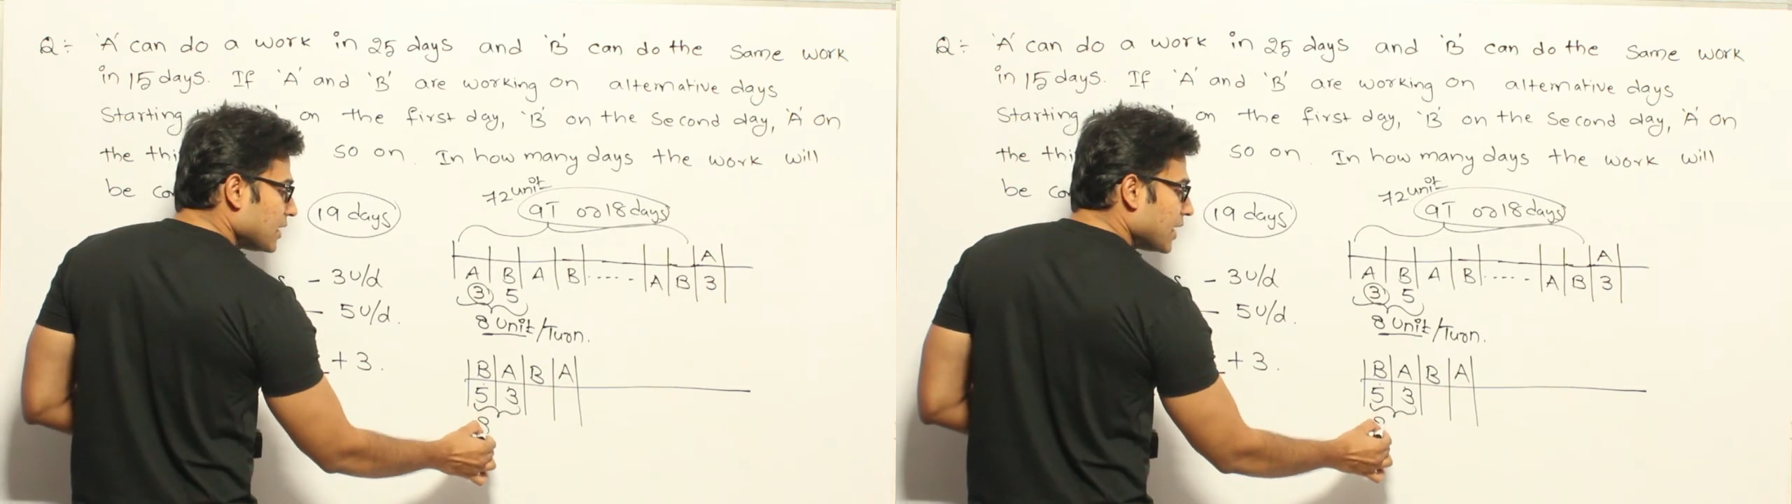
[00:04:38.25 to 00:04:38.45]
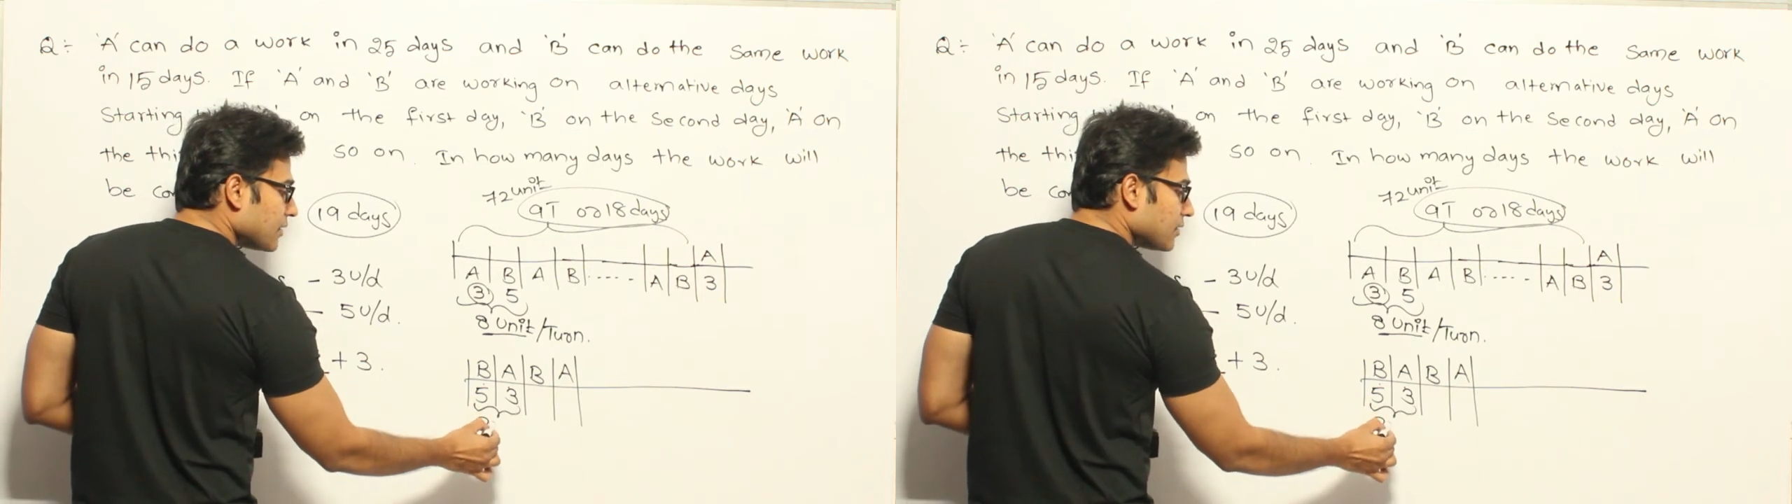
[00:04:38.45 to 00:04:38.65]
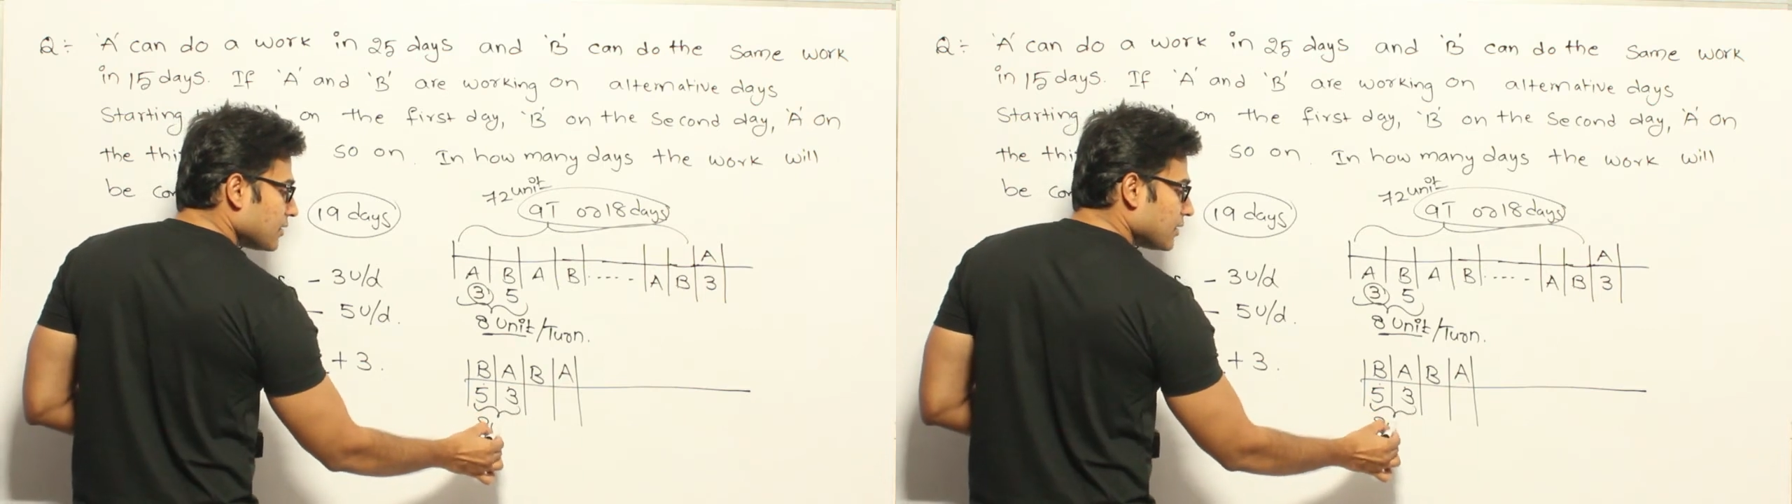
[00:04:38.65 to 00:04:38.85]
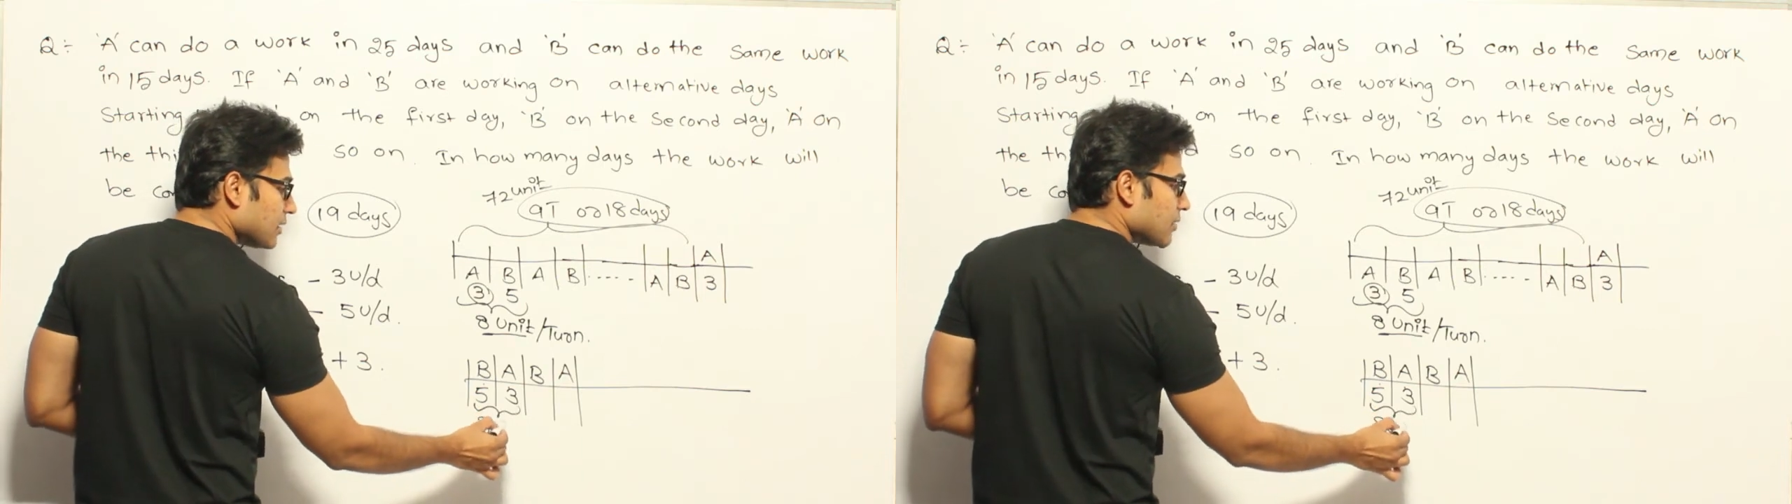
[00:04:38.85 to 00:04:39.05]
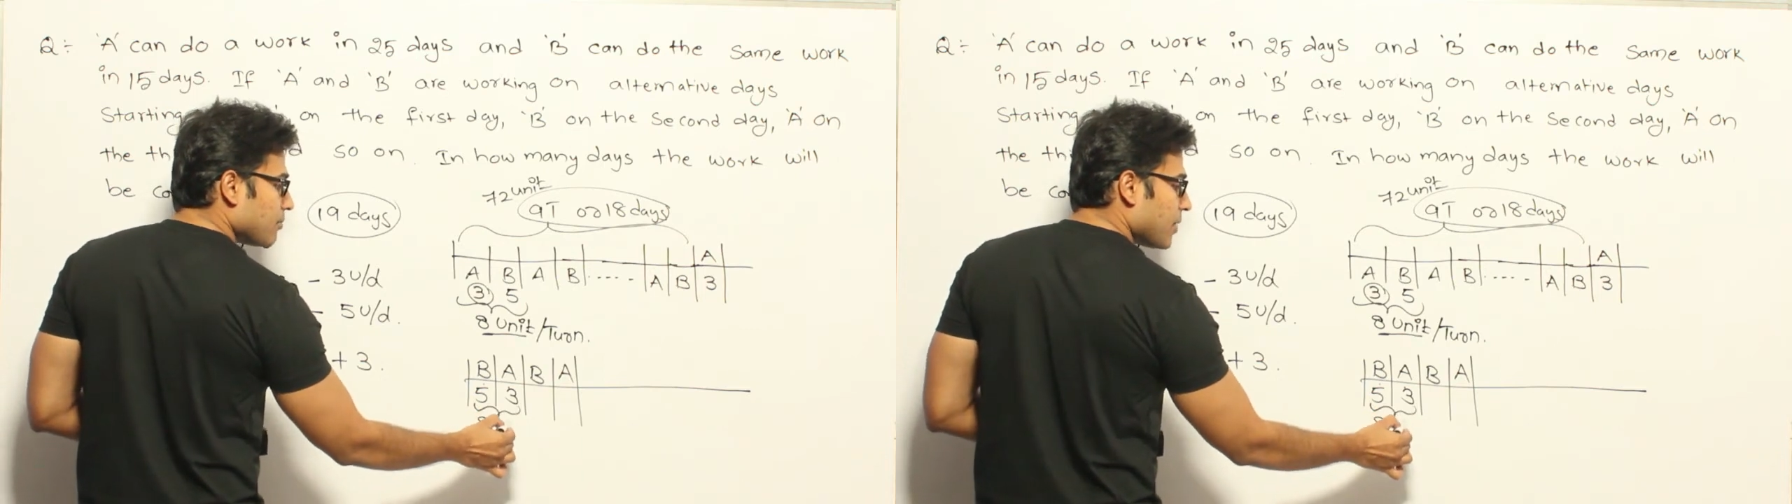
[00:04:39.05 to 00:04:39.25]
be
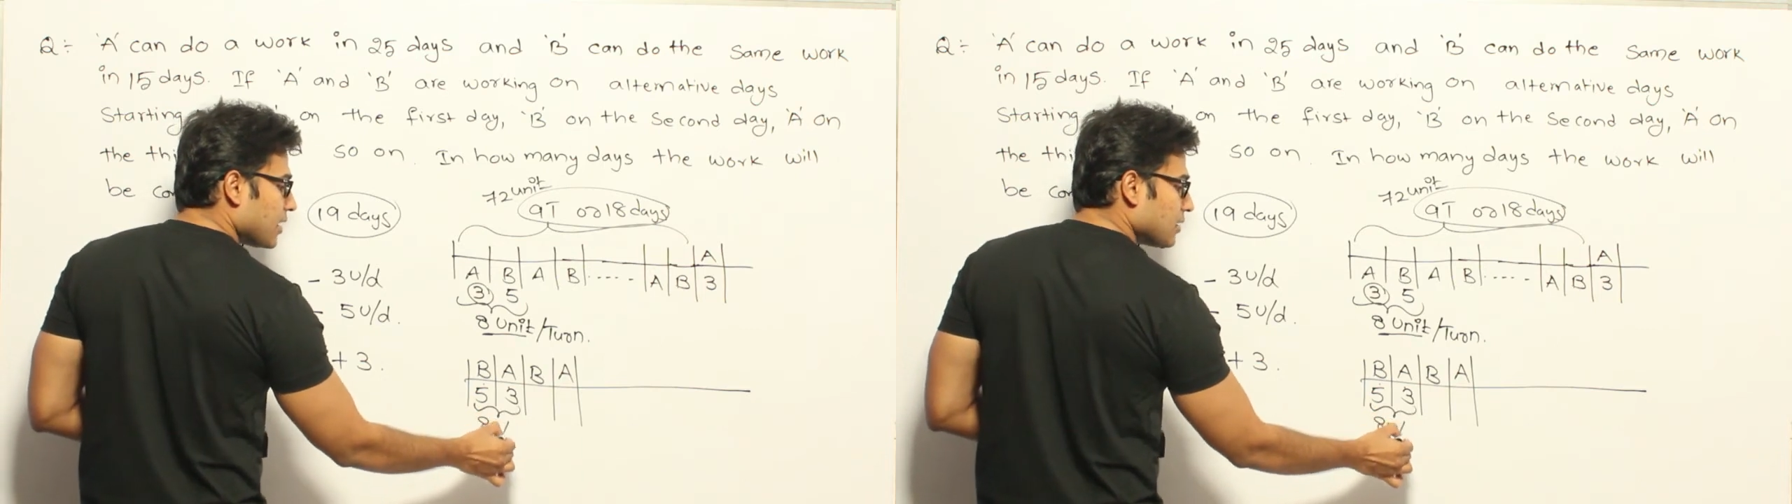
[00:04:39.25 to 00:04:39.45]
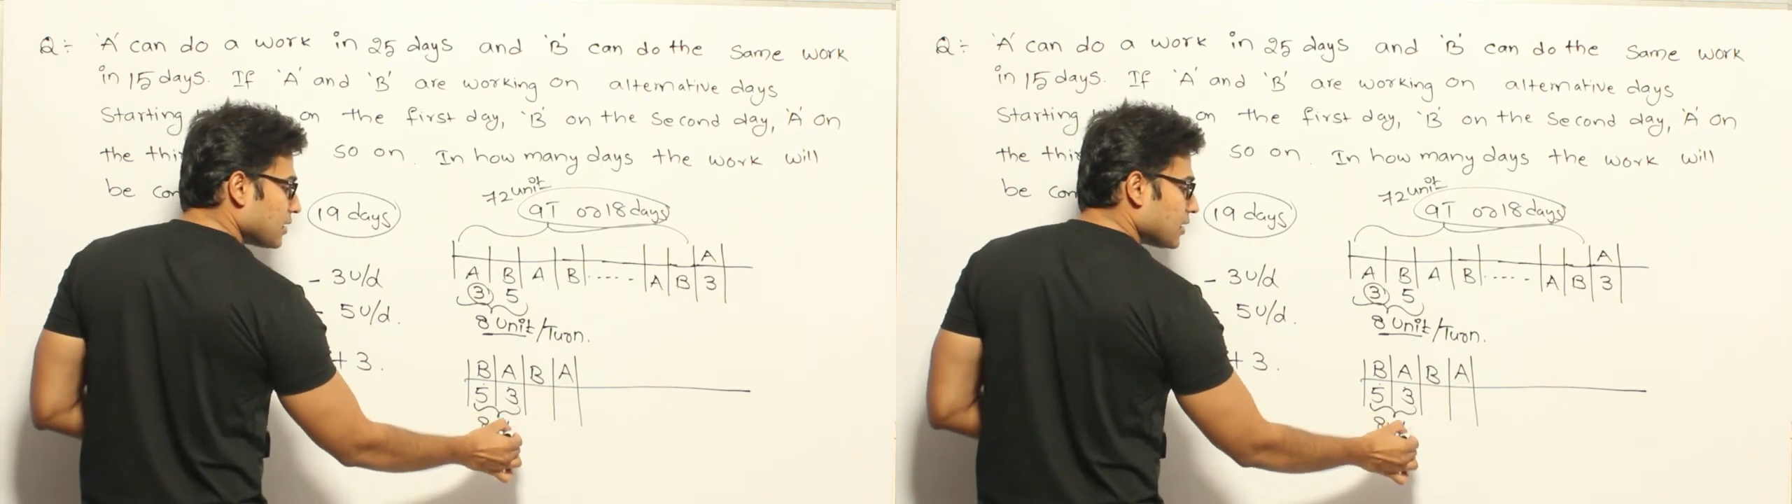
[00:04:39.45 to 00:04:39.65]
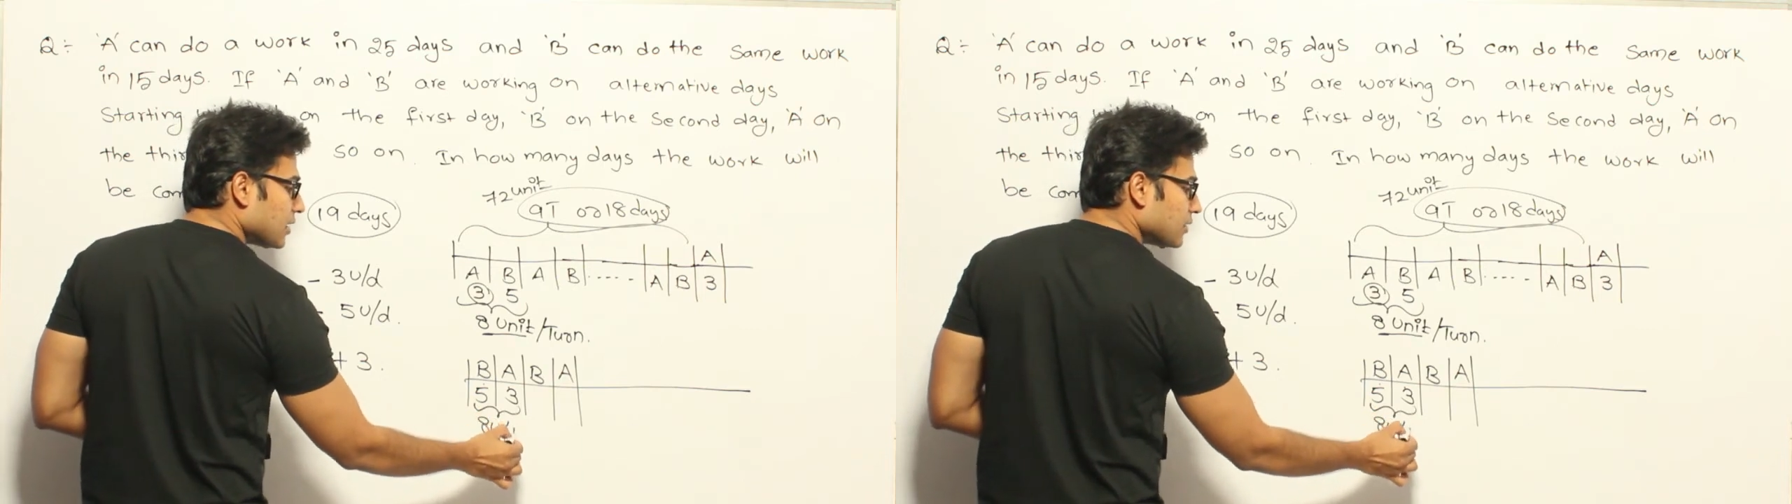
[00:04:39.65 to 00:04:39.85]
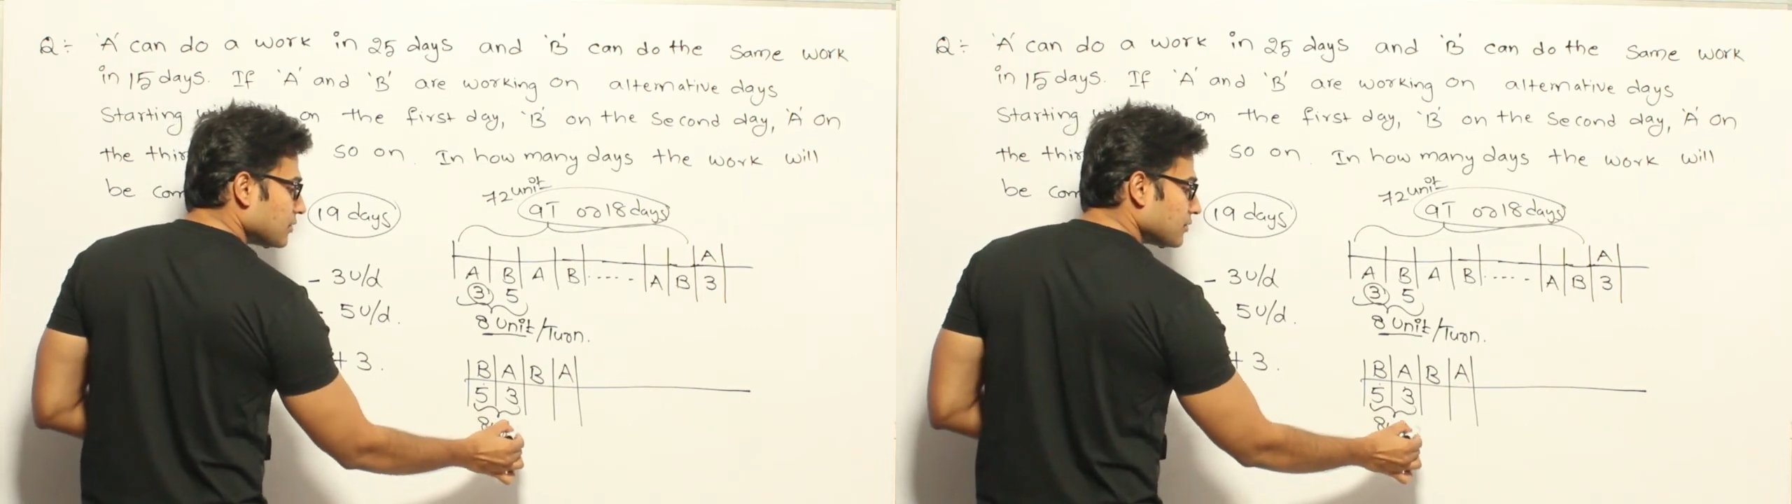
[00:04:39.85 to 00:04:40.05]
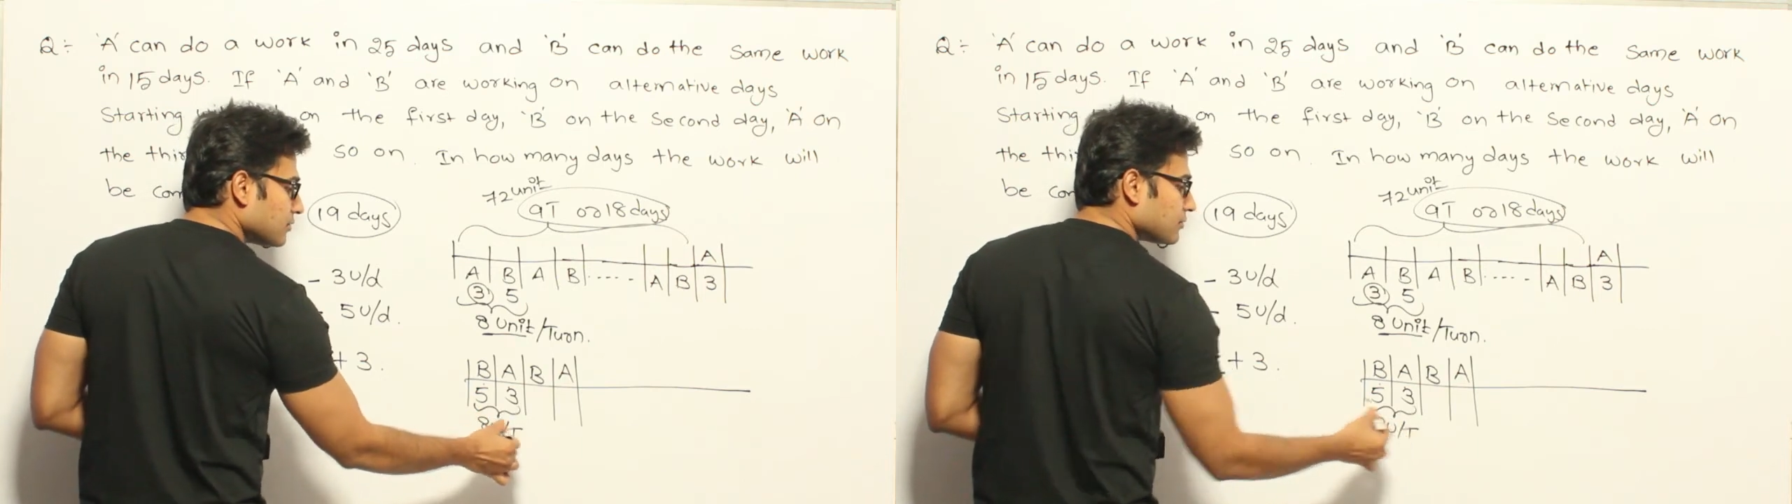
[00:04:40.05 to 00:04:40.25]
done per
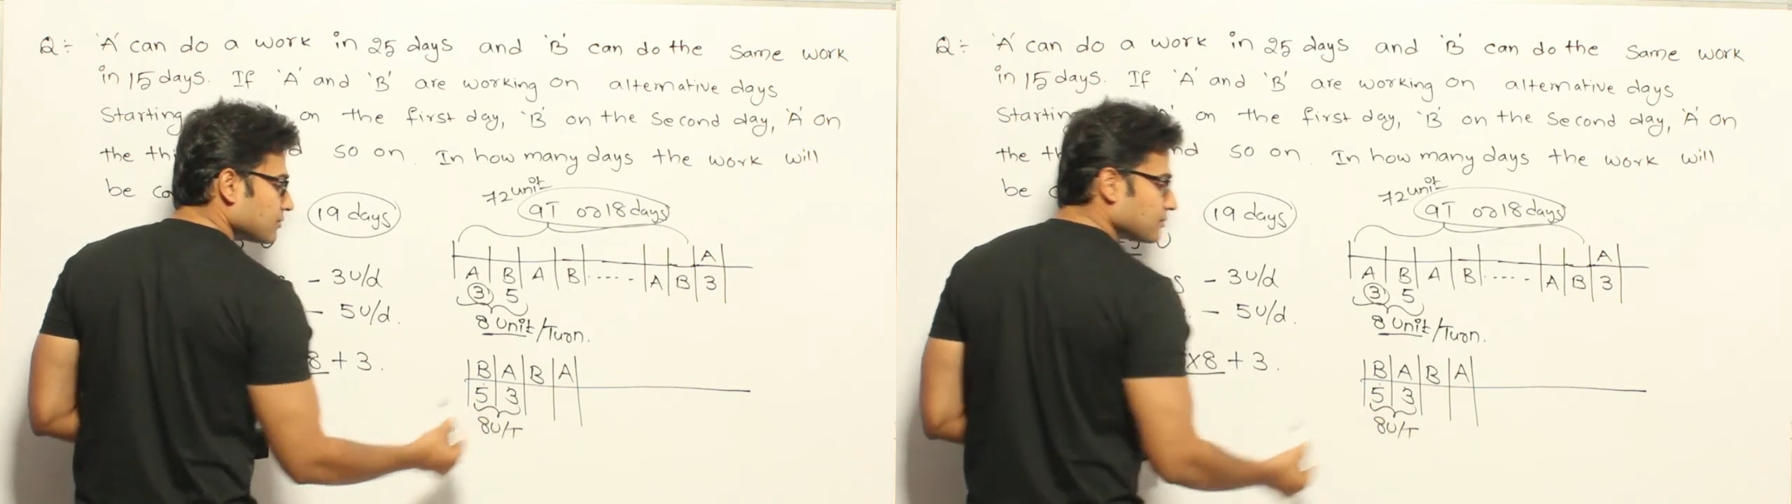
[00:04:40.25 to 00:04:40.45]
turn.